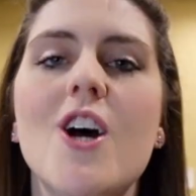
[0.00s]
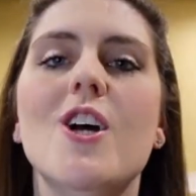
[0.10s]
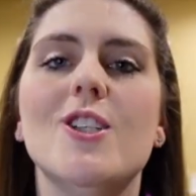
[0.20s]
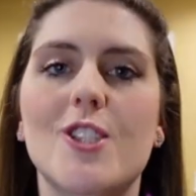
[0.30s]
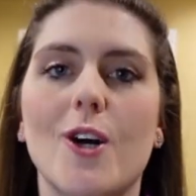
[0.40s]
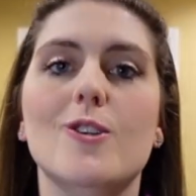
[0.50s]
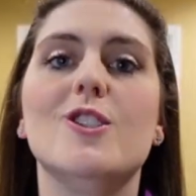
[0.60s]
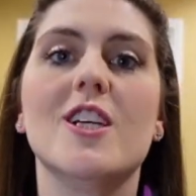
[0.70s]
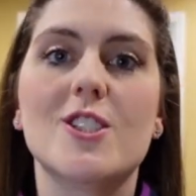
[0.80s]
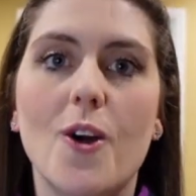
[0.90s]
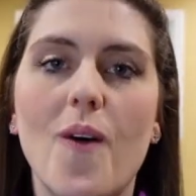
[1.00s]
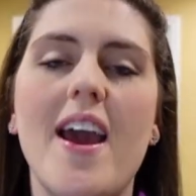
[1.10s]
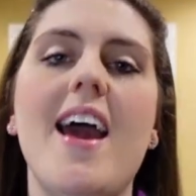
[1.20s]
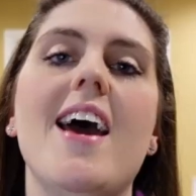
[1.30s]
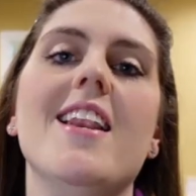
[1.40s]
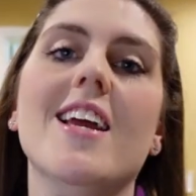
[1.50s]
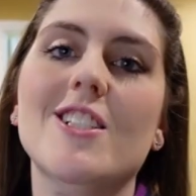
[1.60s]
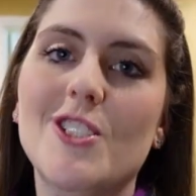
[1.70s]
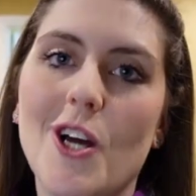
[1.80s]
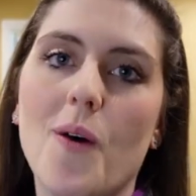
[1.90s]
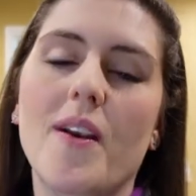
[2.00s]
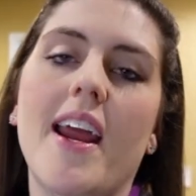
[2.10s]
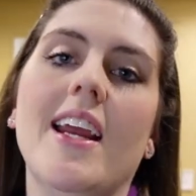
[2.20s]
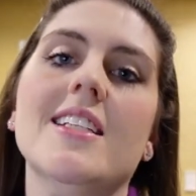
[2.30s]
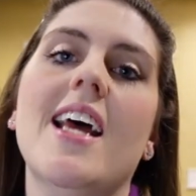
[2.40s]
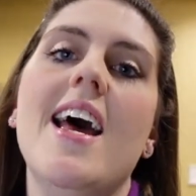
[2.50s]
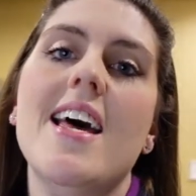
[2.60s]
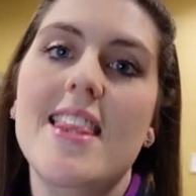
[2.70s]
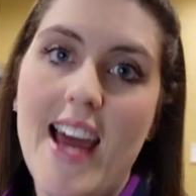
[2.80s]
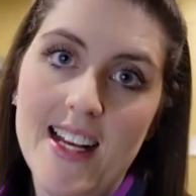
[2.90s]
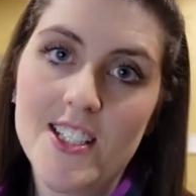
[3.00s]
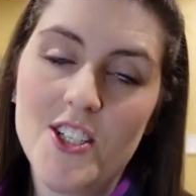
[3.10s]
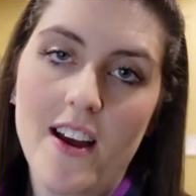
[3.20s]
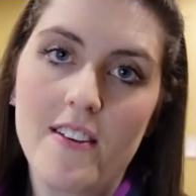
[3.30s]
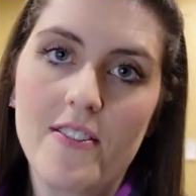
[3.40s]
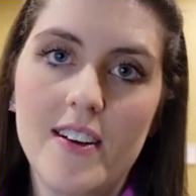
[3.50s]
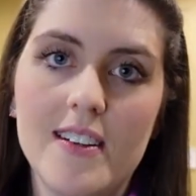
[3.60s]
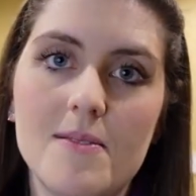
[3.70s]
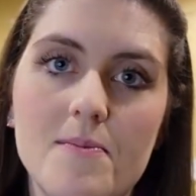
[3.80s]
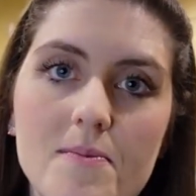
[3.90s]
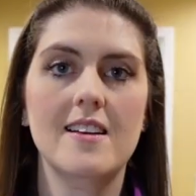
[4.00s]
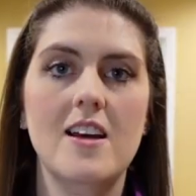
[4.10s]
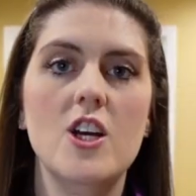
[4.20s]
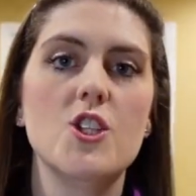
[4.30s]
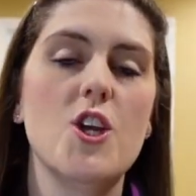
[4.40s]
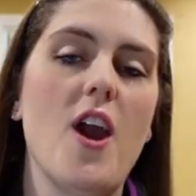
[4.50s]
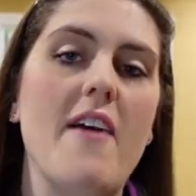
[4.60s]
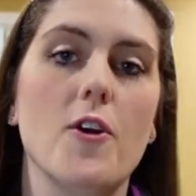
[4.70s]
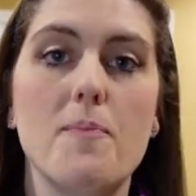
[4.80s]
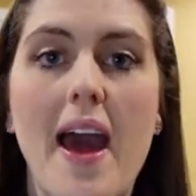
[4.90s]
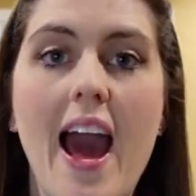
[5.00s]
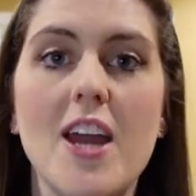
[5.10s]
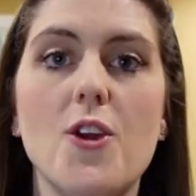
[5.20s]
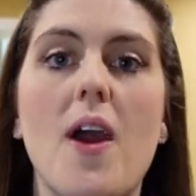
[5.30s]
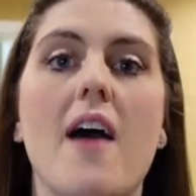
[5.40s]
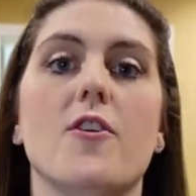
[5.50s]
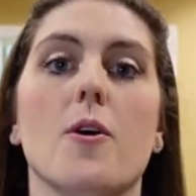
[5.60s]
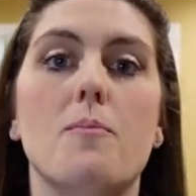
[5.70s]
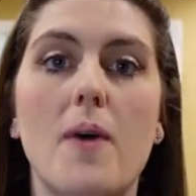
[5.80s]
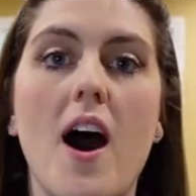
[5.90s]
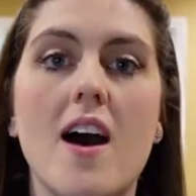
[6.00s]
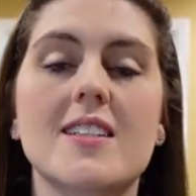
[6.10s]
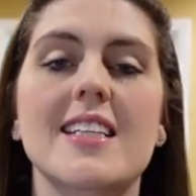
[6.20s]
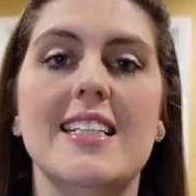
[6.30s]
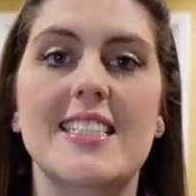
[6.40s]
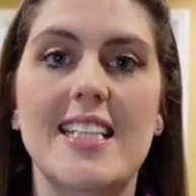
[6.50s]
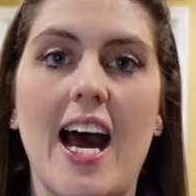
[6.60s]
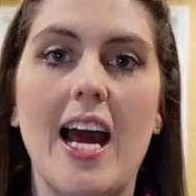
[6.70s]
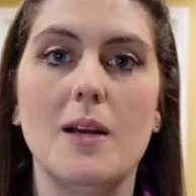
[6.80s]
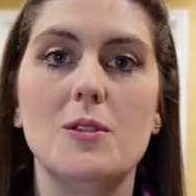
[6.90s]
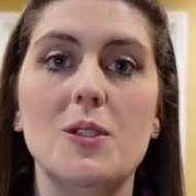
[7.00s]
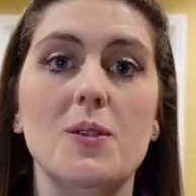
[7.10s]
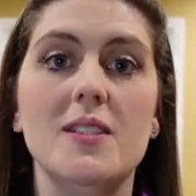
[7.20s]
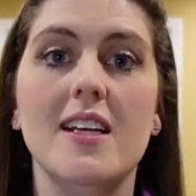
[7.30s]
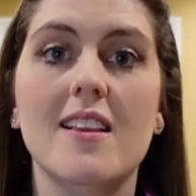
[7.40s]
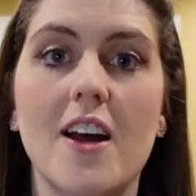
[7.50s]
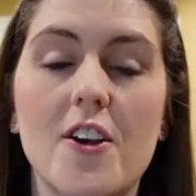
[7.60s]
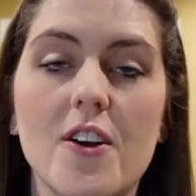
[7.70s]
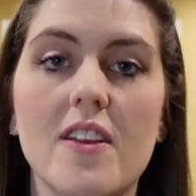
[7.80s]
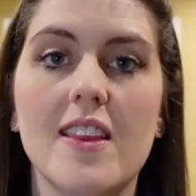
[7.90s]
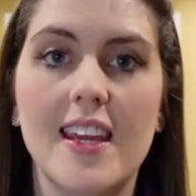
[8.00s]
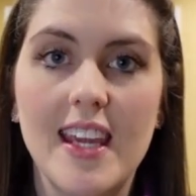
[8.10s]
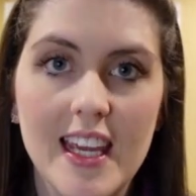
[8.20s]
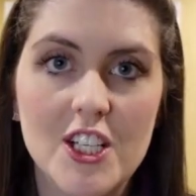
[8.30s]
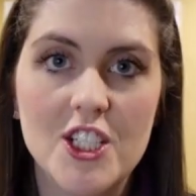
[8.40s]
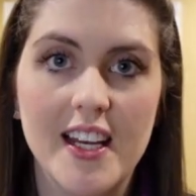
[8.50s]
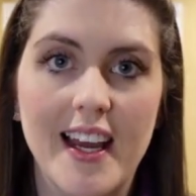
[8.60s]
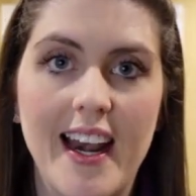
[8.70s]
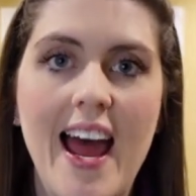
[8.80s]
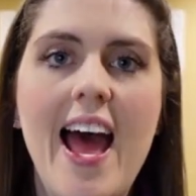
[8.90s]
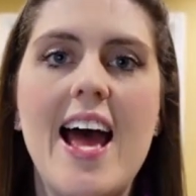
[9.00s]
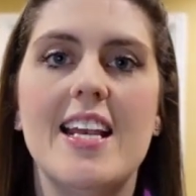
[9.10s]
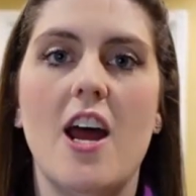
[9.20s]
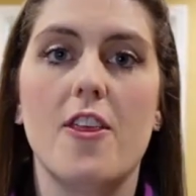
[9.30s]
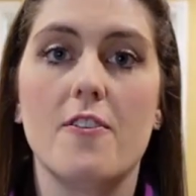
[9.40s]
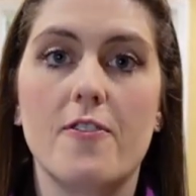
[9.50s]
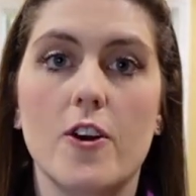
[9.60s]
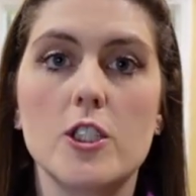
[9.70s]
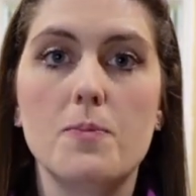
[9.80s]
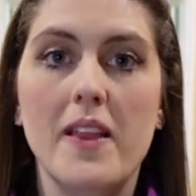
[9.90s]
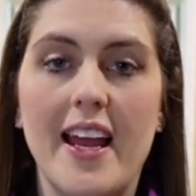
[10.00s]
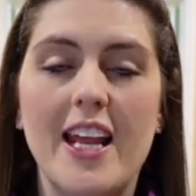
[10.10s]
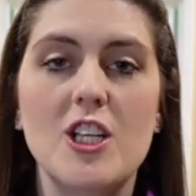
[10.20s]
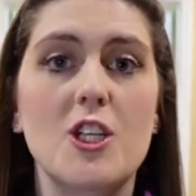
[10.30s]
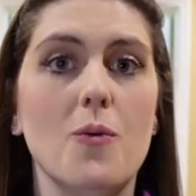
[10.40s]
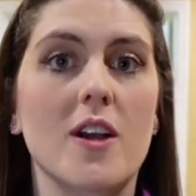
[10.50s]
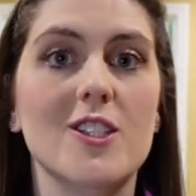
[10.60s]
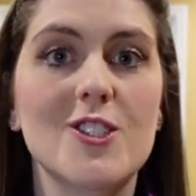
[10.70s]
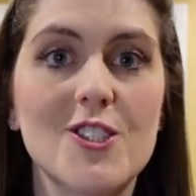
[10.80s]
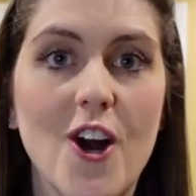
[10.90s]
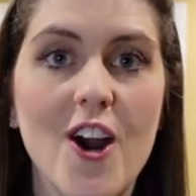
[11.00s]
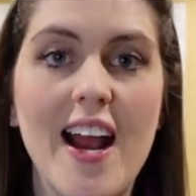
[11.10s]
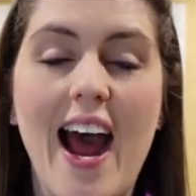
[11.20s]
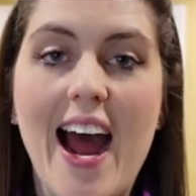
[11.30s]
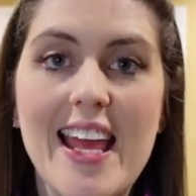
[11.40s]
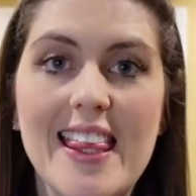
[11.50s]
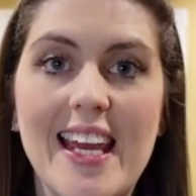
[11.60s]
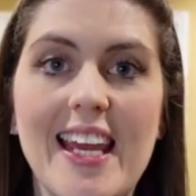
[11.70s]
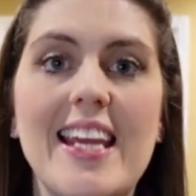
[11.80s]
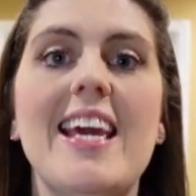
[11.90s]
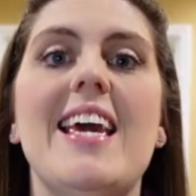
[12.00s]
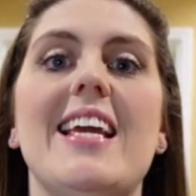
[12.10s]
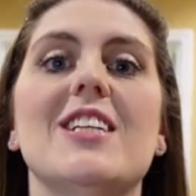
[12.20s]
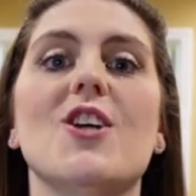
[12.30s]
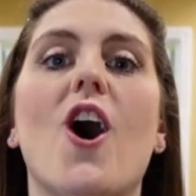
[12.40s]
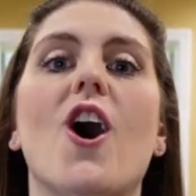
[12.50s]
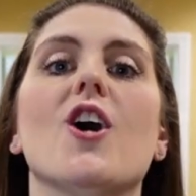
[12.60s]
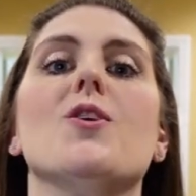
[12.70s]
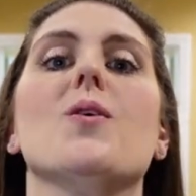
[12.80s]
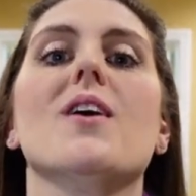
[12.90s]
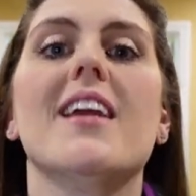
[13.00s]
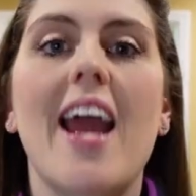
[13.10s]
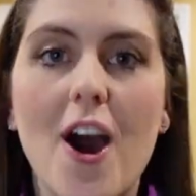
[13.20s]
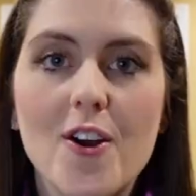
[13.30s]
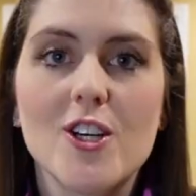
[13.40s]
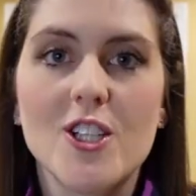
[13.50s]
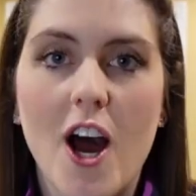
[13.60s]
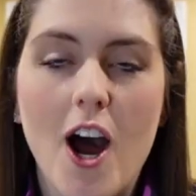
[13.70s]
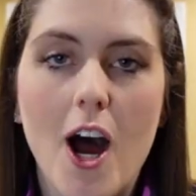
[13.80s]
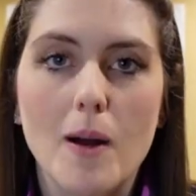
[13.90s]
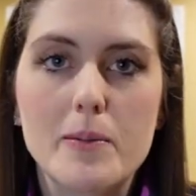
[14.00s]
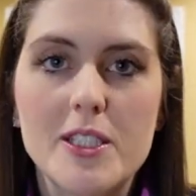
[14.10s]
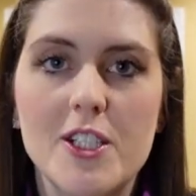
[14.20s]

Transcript: So just go ahead and donate that stuff. So you have your bag, you have your box, it's time to declutter the kitchen. Now, the first place you want to start, I think, is on your countertops.